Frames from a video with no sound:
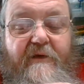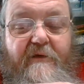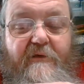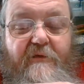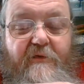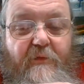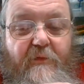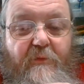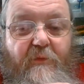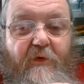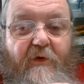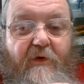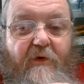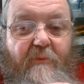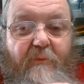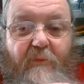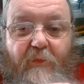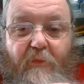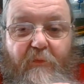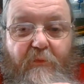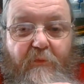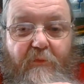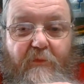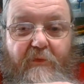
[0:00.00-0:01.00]
you are
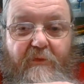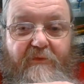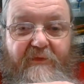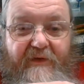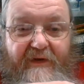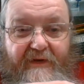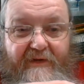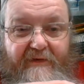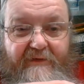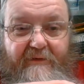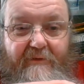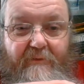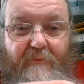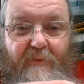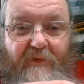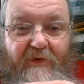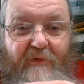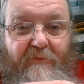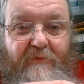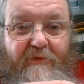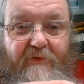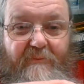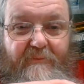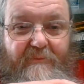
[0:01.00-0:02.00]
more than
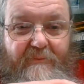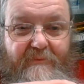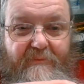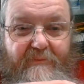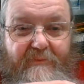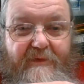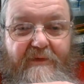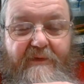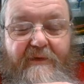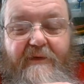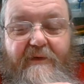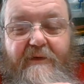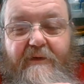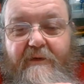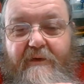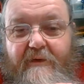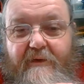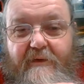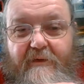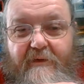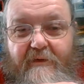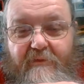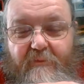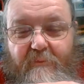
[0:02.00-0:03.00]
welcome.
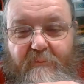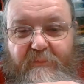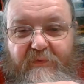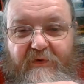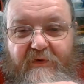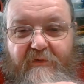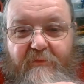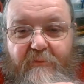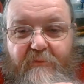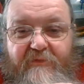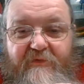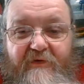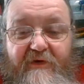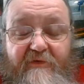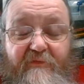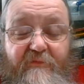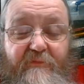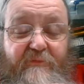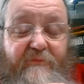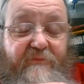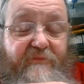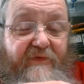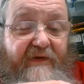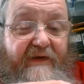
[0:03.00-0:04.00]
Burton also has
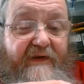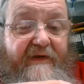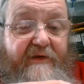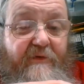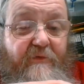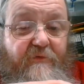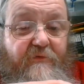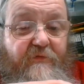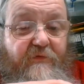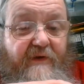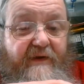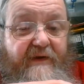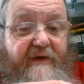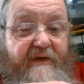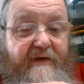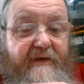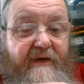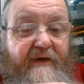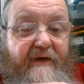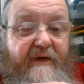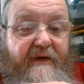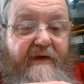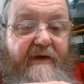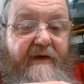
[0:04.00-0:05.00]
fairly good train
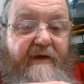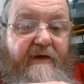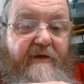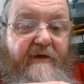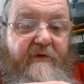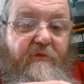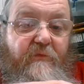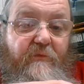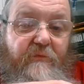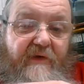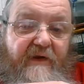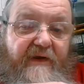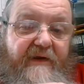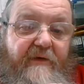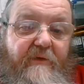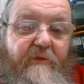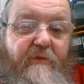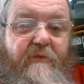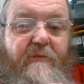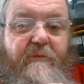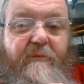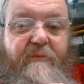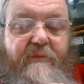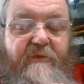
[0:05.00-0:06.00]
and
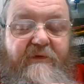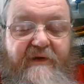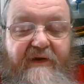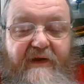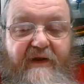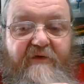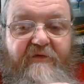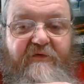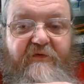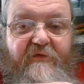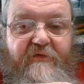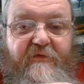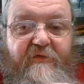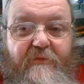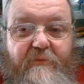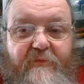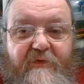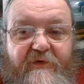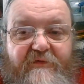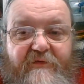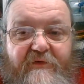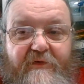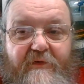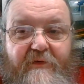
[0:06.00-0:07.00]
rail connections to the
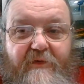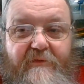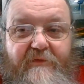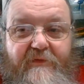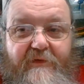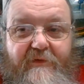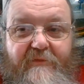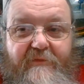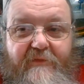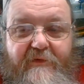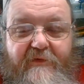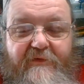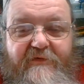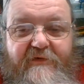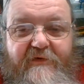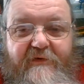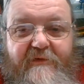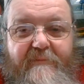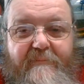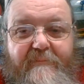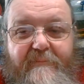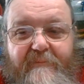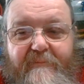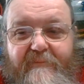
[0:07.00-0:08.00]
rest of the known universe,
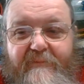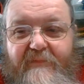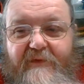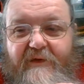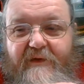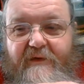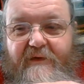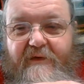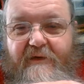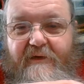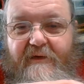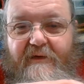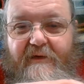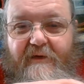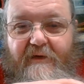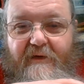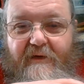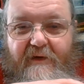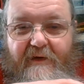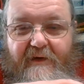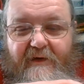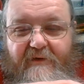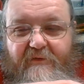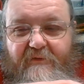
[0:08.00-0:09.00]

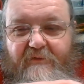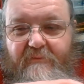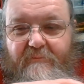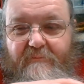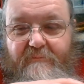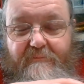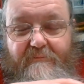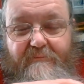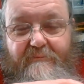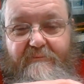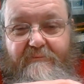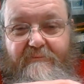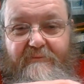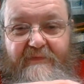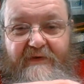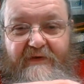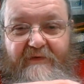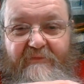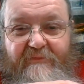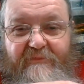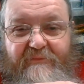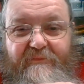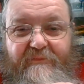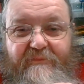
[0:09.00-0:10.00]
and
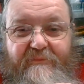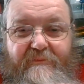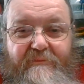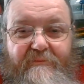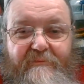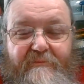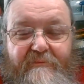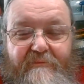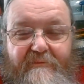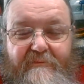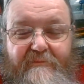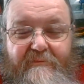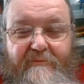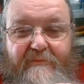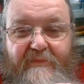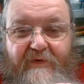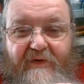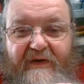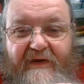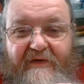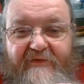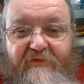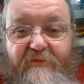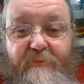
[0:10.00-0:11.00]
if
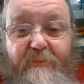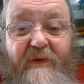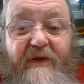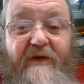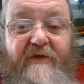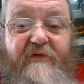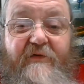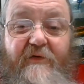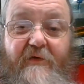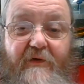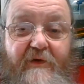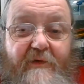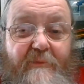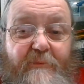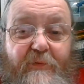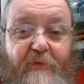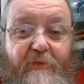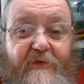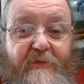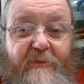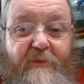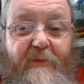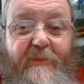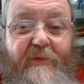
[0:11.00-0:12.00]
I had the space, I'd
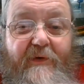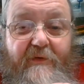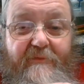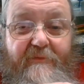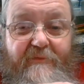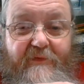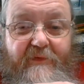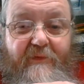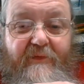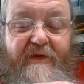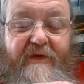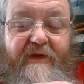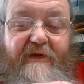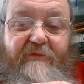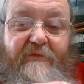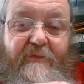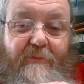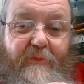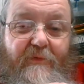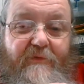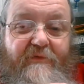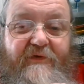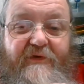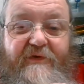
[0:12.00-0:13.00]
put you up overnight if
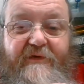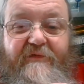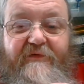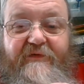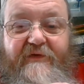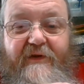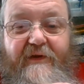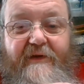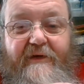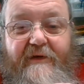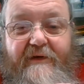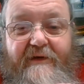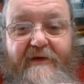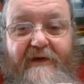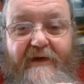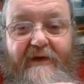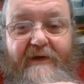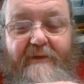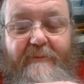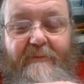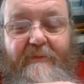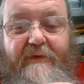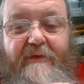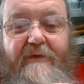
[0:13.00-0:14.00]
you wanted to stay and
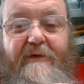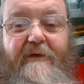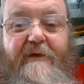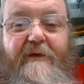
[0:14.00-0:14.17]
game.